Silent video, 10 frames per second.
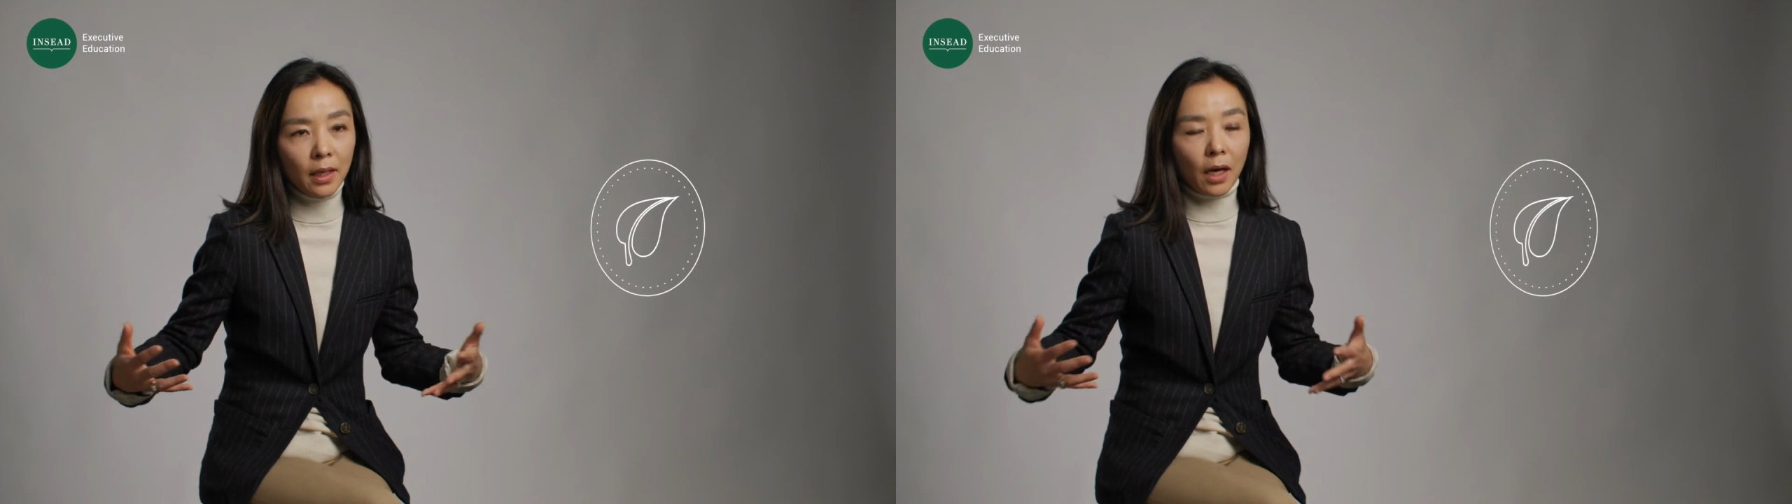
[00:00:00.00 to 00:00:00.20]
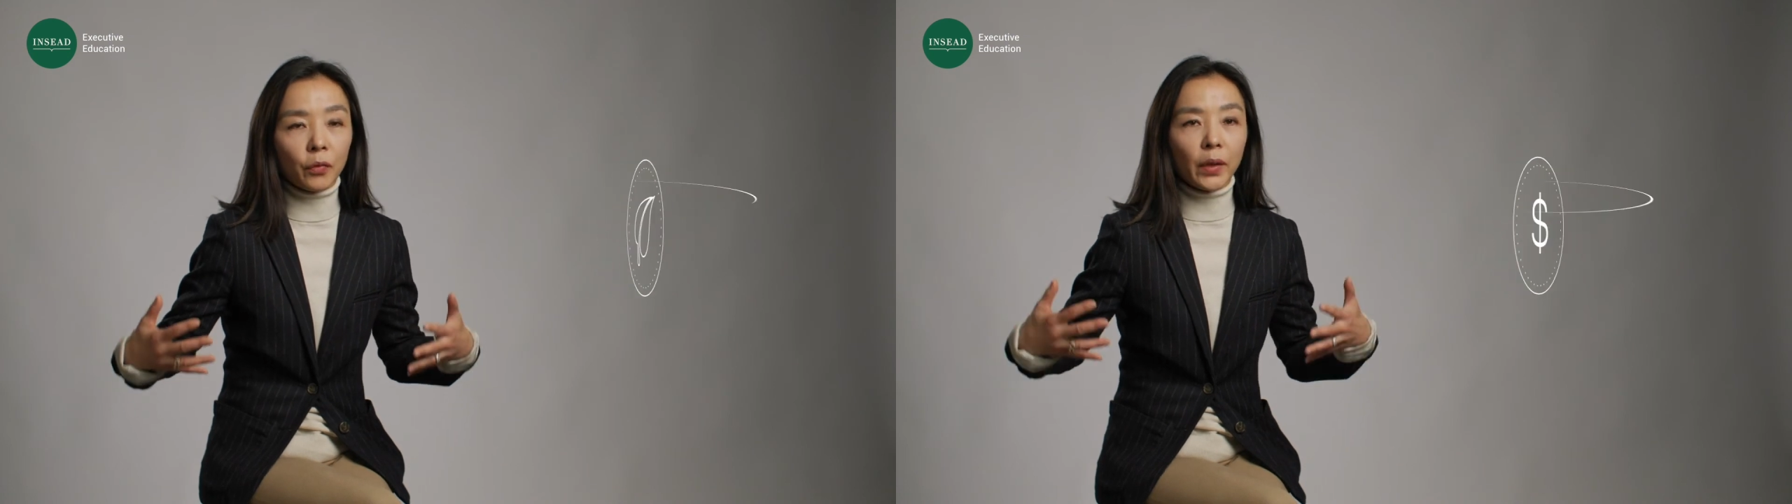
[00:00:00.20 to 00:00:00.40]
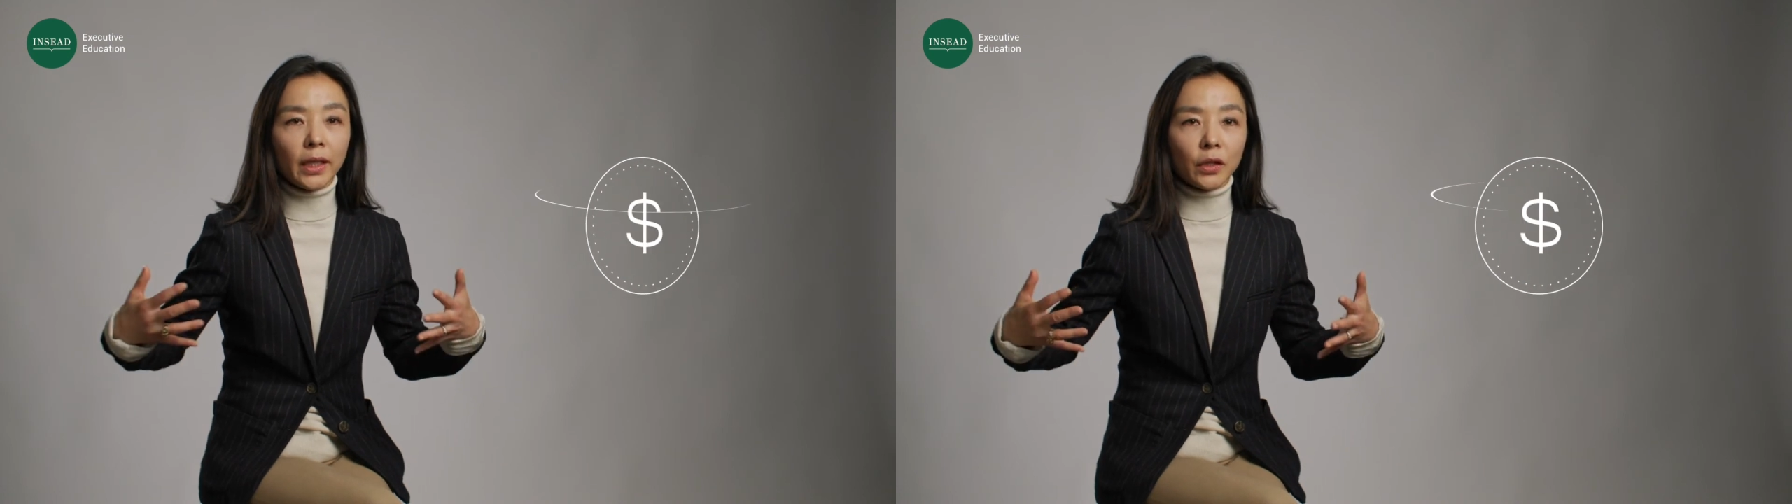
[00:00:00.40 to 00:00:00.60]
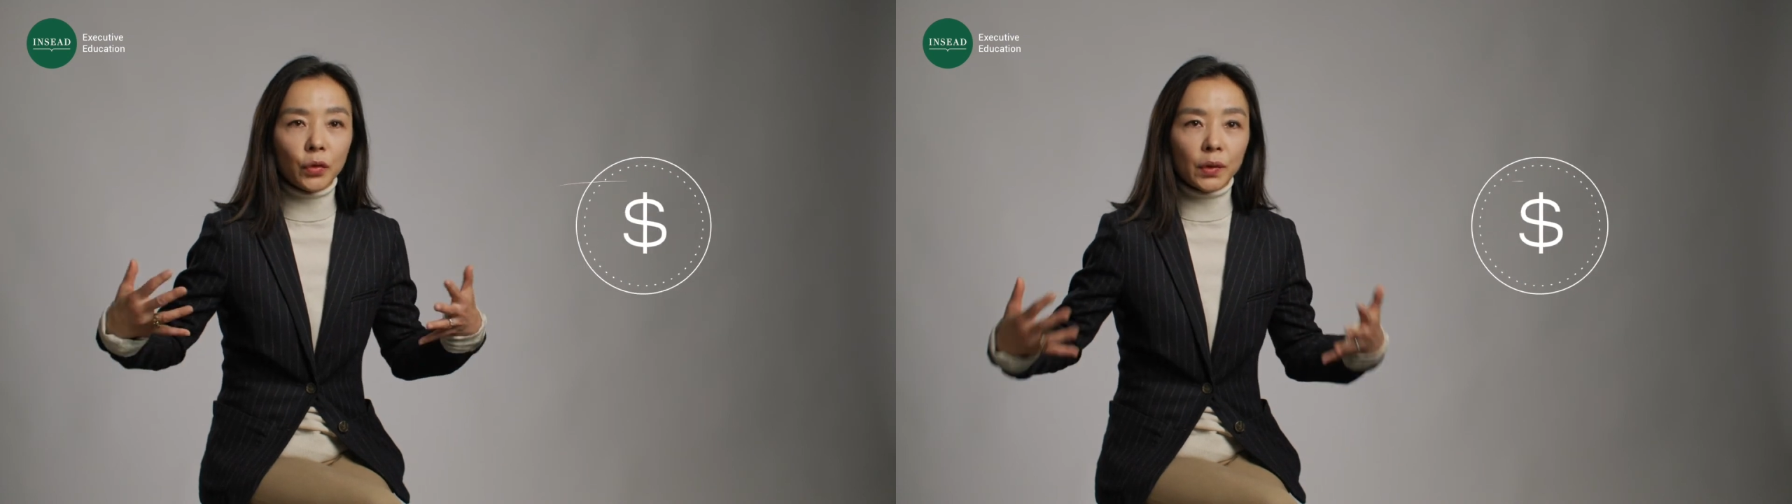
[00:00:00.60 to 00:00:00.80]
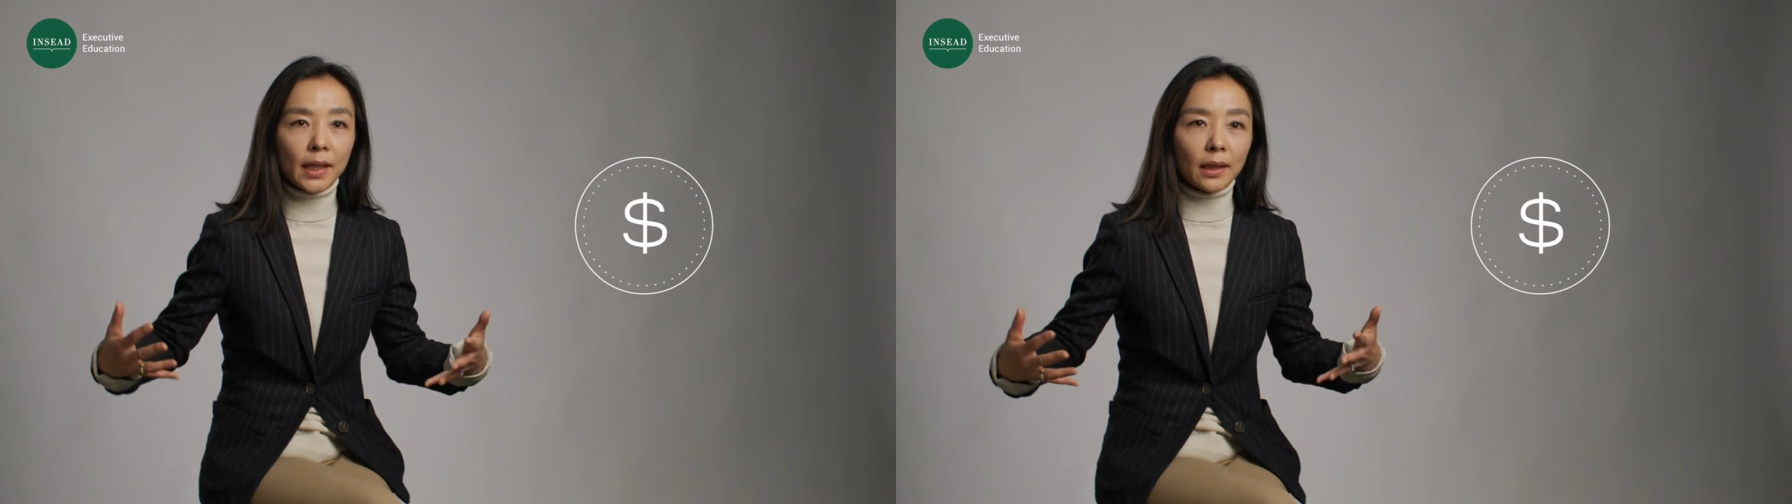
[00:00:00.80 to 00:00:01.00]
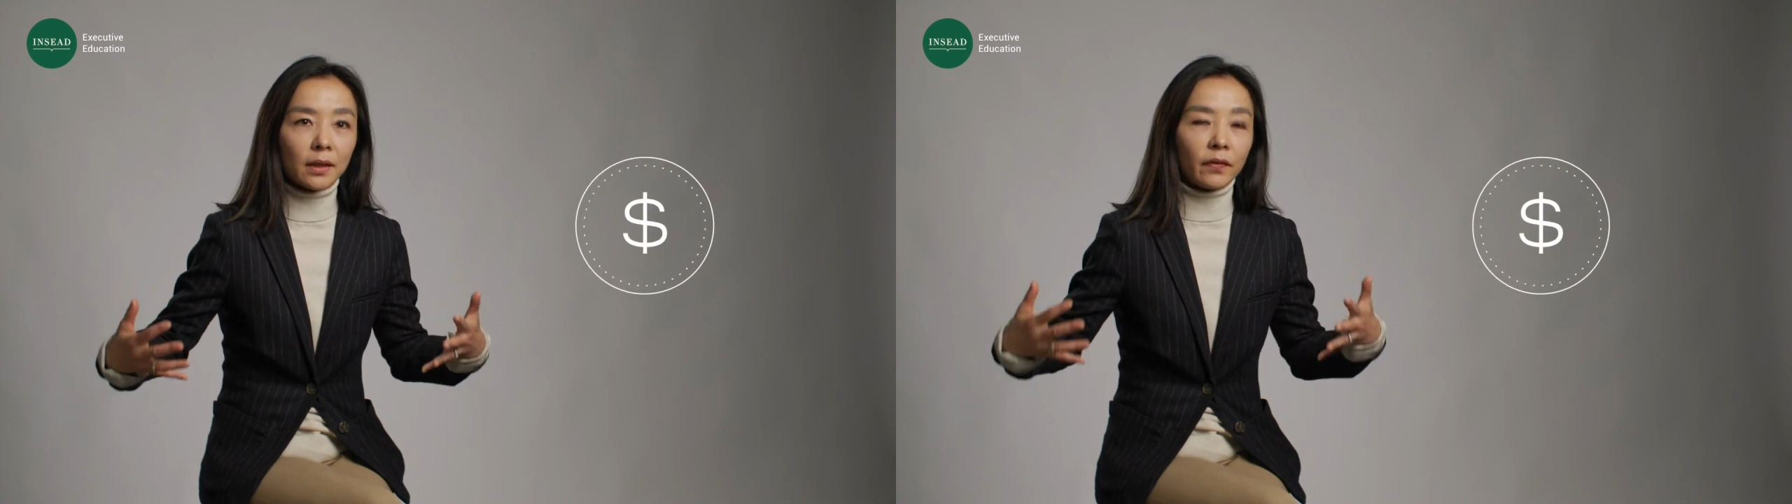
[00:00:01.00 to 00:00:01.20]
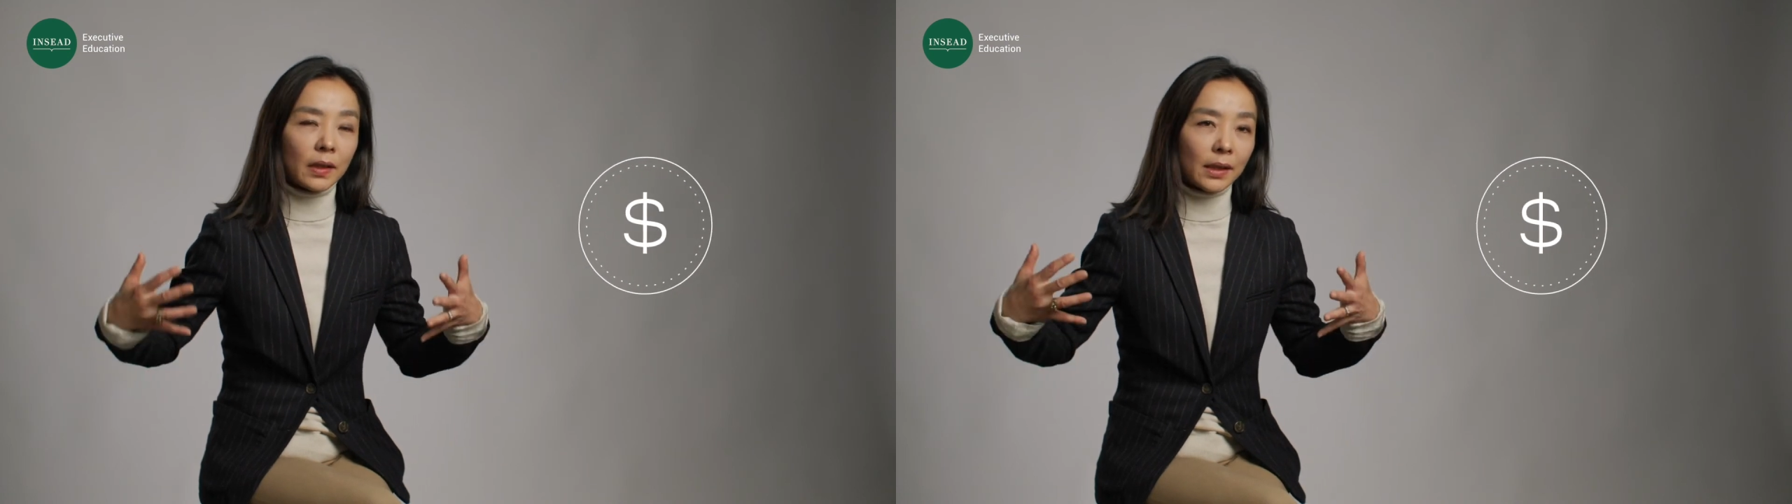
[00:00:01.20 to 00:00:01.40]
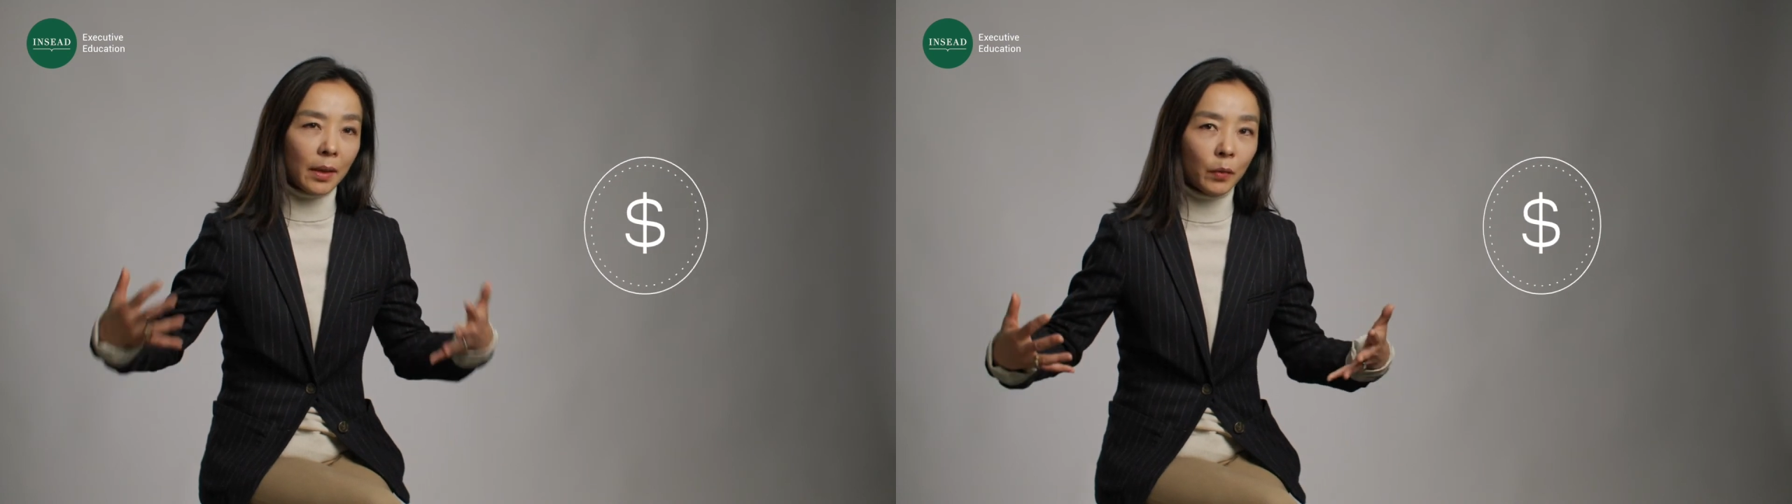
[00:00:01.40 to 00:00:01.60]
are really two sides of the
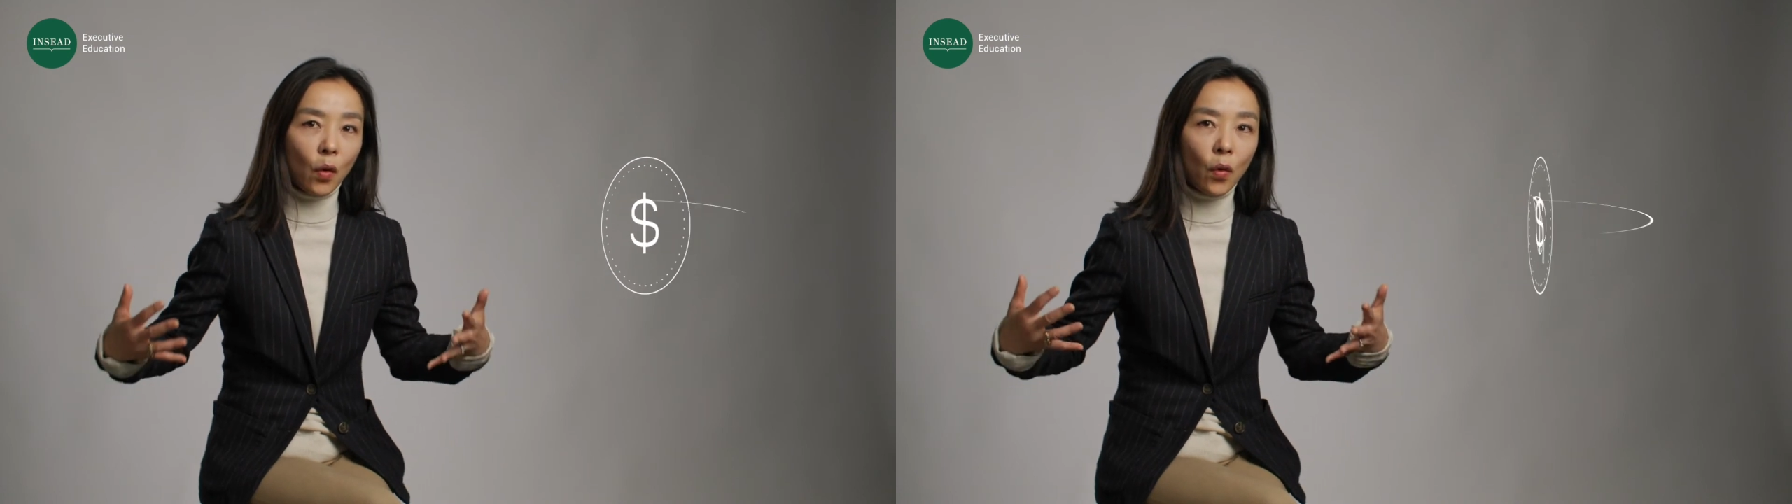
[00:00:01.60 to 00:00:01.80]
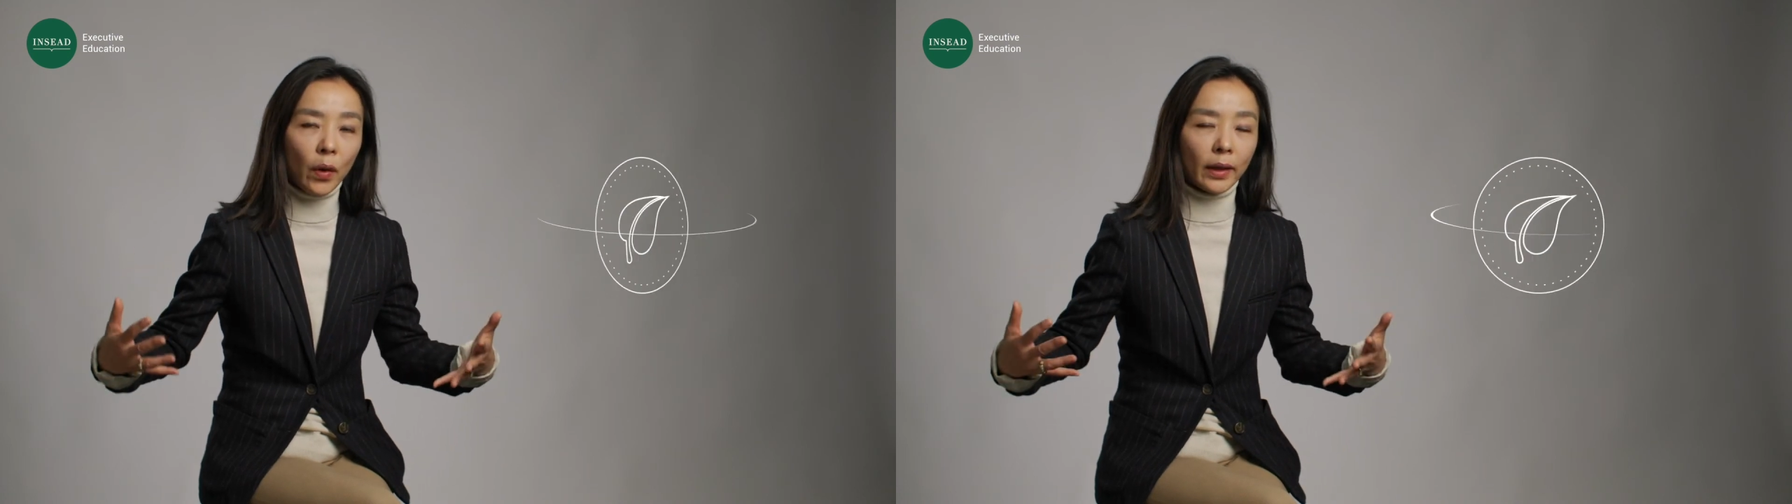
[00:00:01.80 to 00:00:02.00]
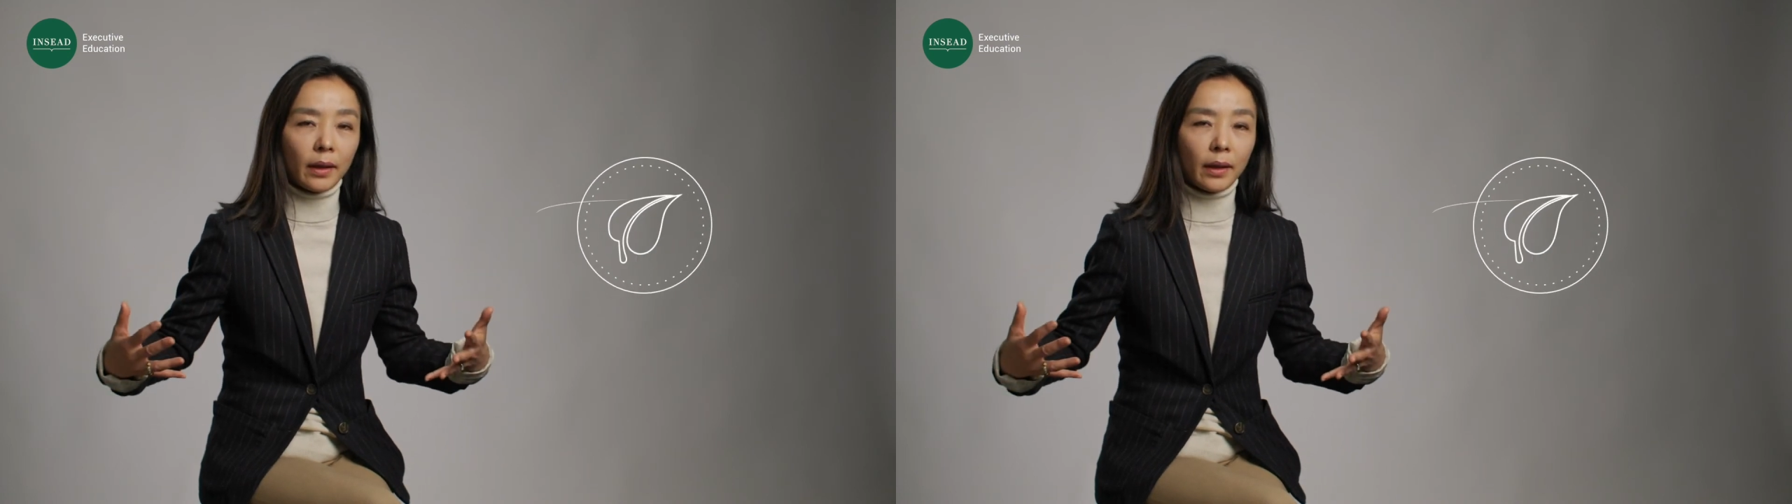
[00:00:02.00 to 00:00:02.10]
same coin.